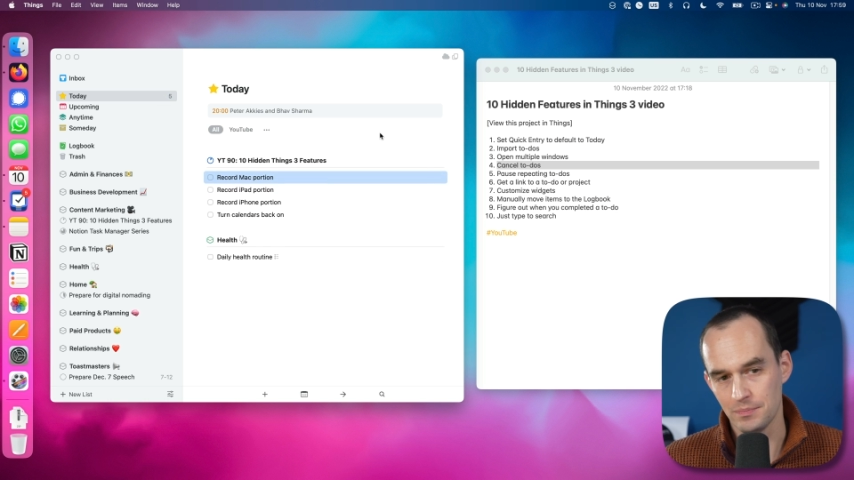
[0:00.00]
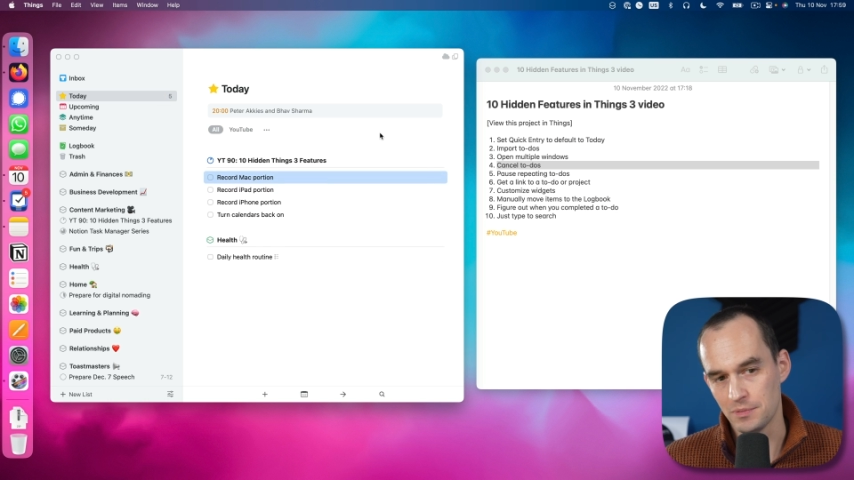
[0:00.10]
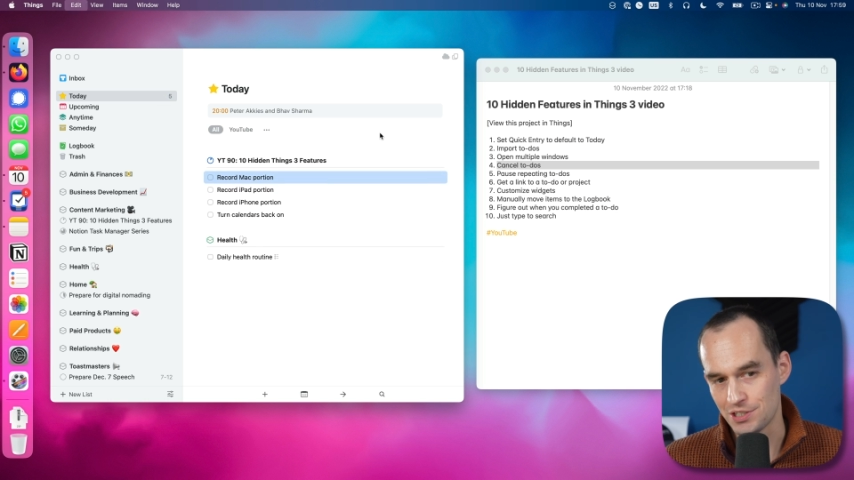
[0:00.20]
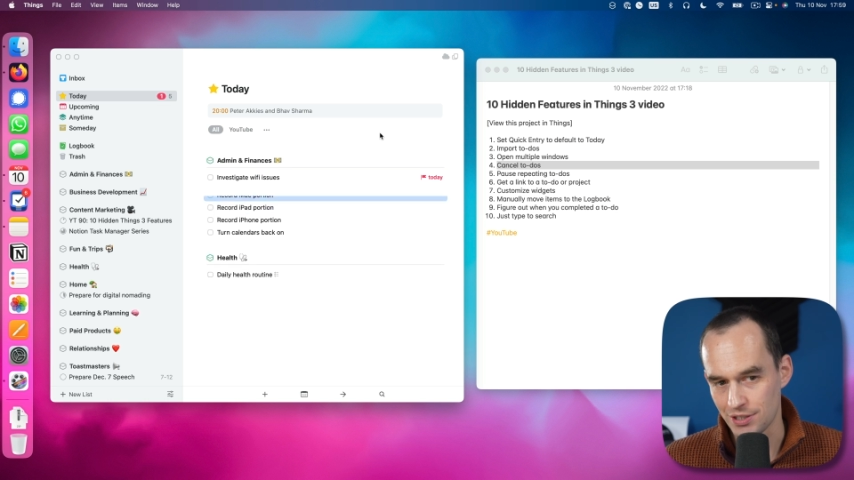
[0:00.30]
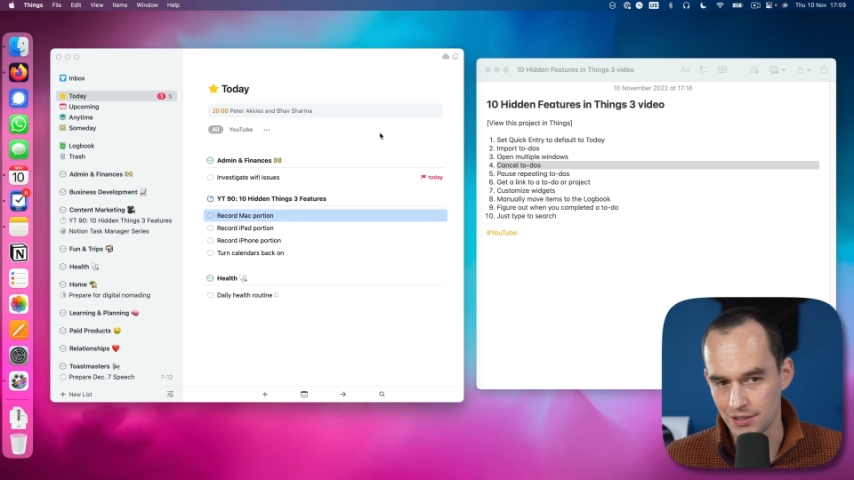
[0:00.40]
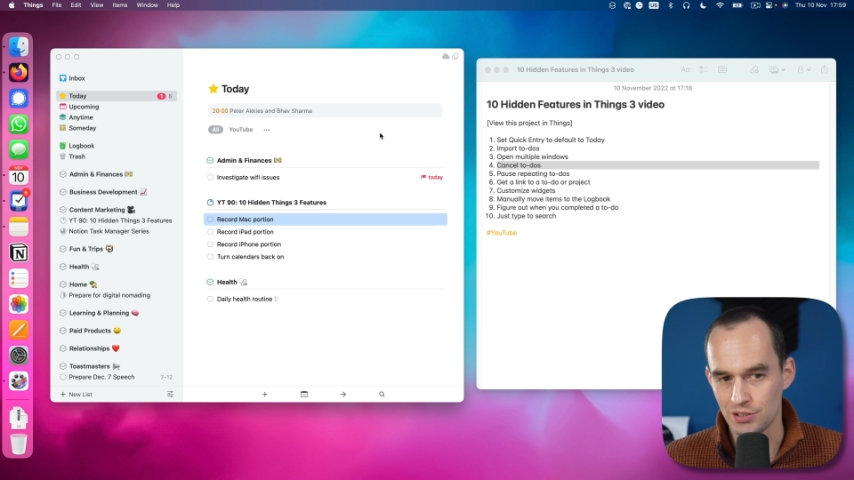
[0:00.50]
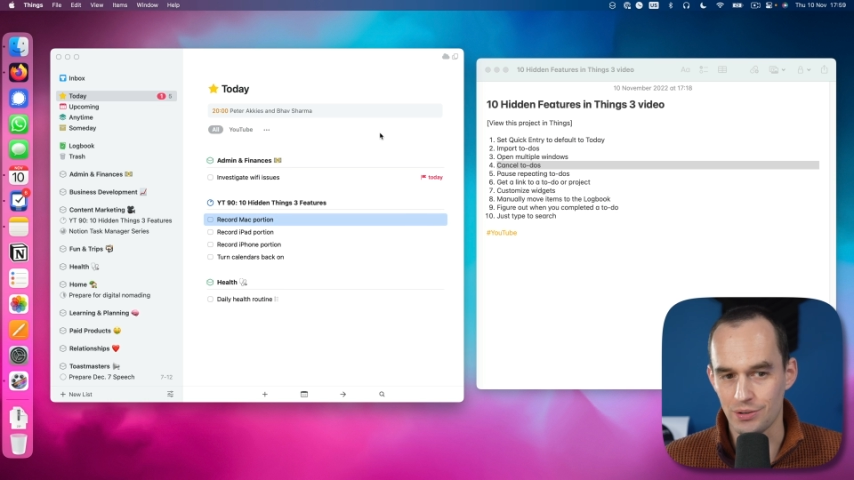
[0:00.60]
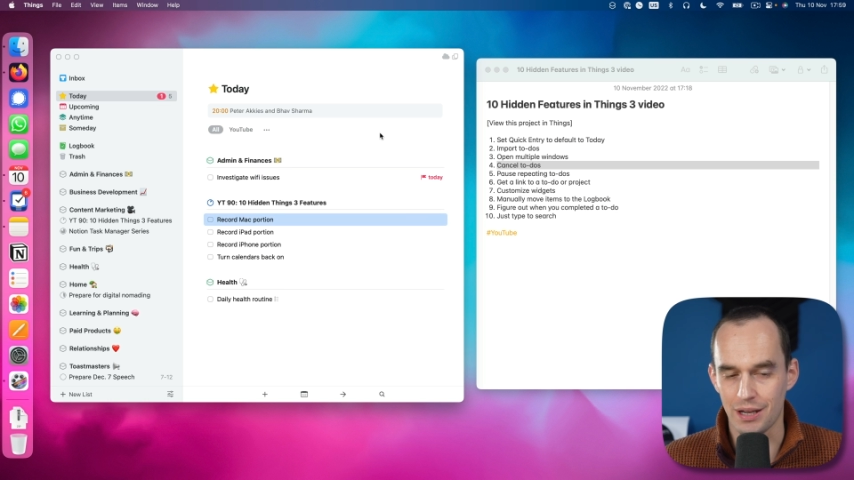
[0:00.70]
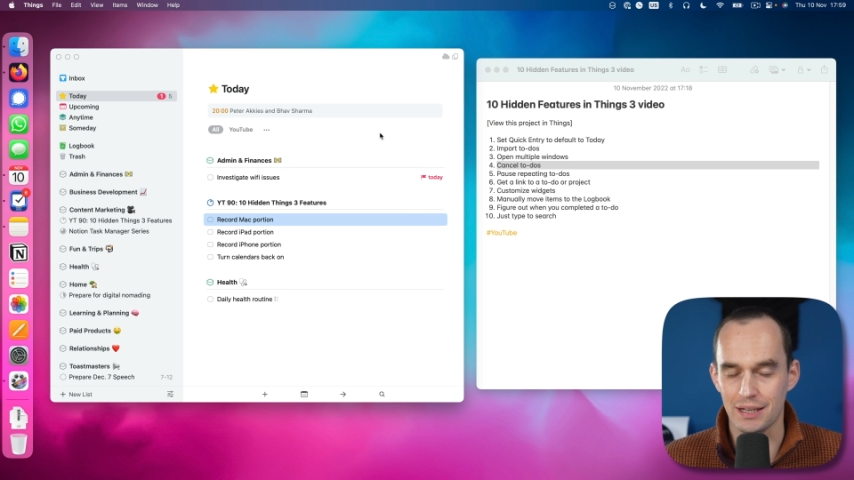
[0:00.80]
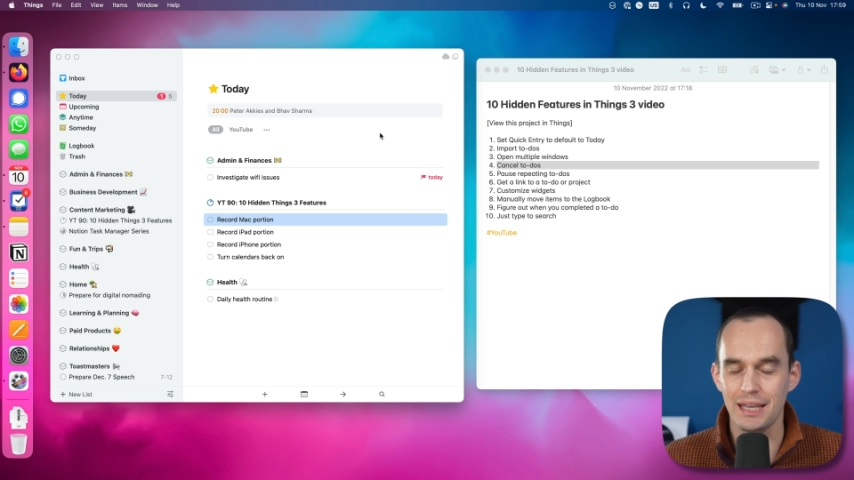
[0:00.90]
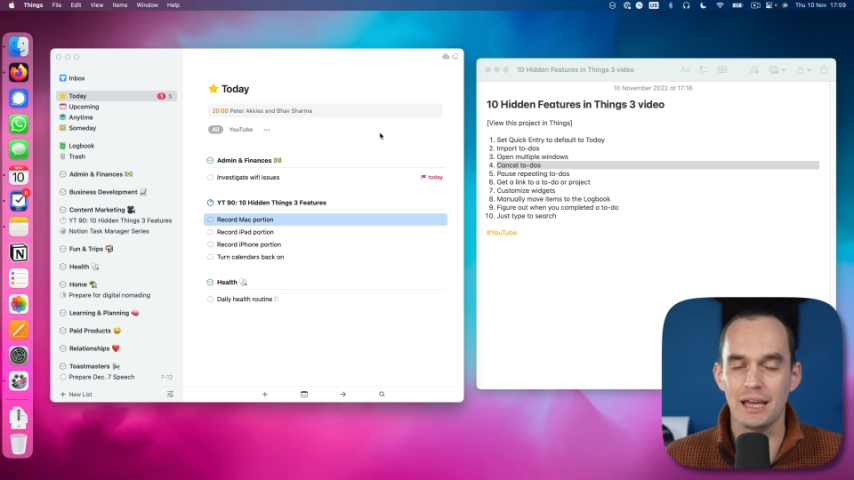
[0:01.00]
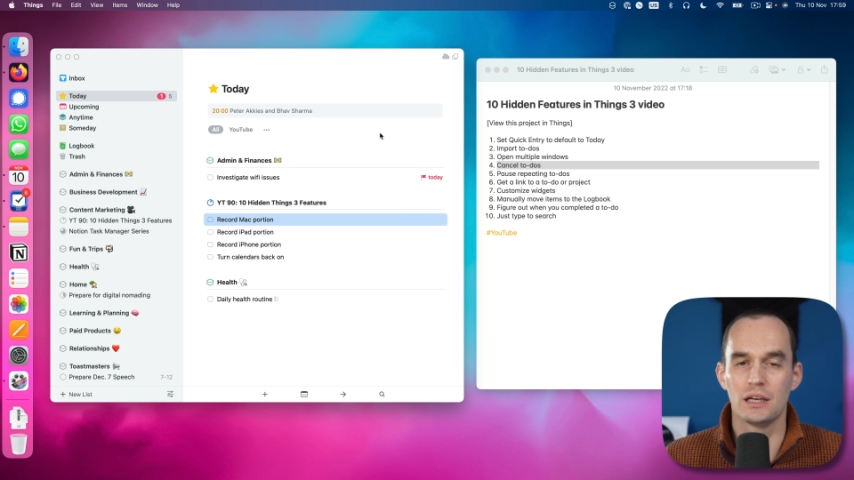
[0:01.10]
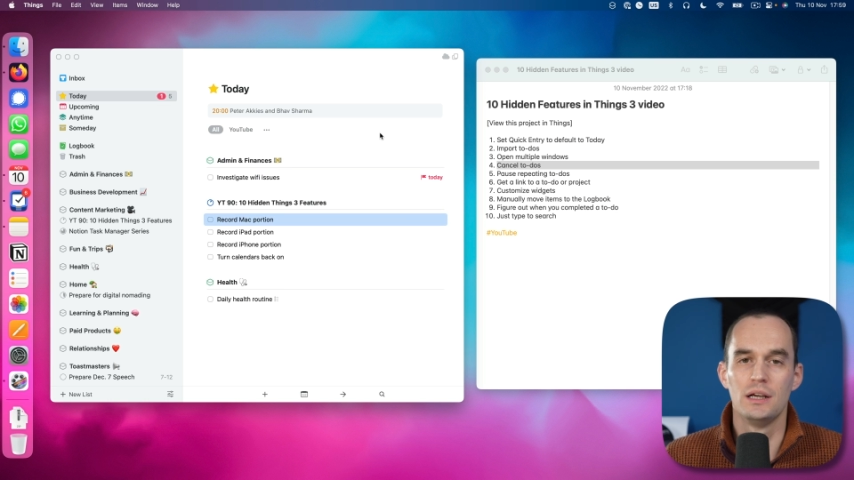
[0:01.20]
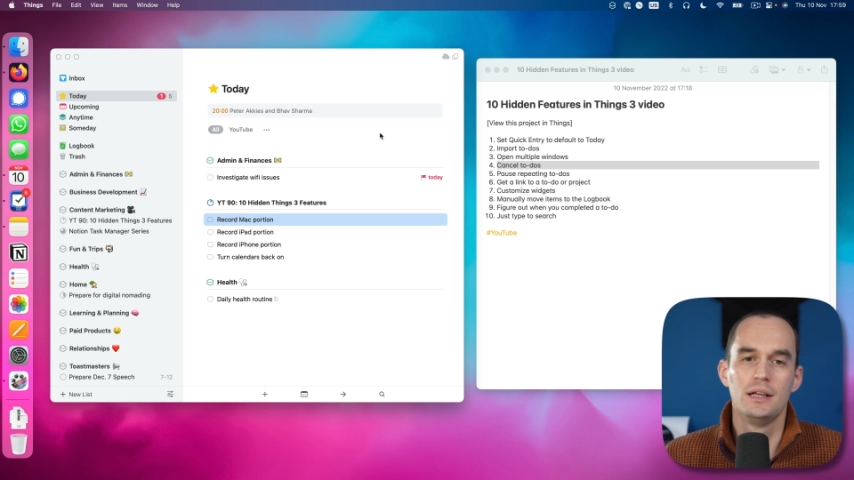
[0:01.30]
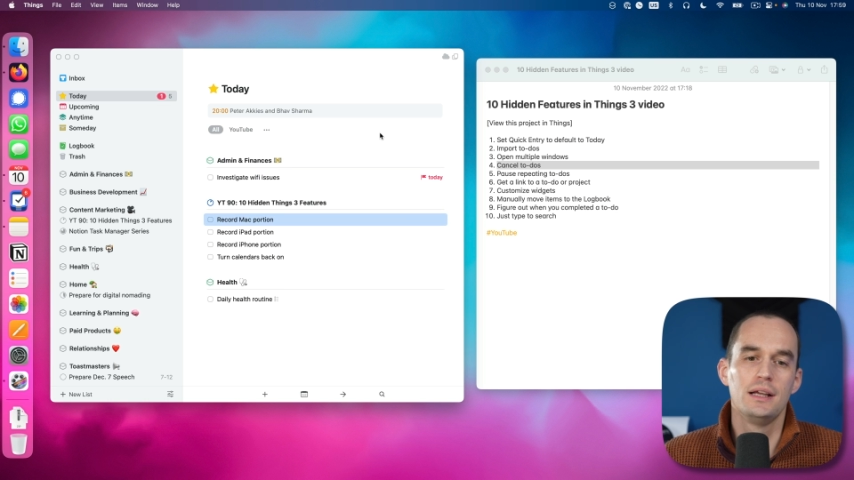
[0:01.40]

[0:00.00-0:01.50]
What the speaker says: Let me just undo that again.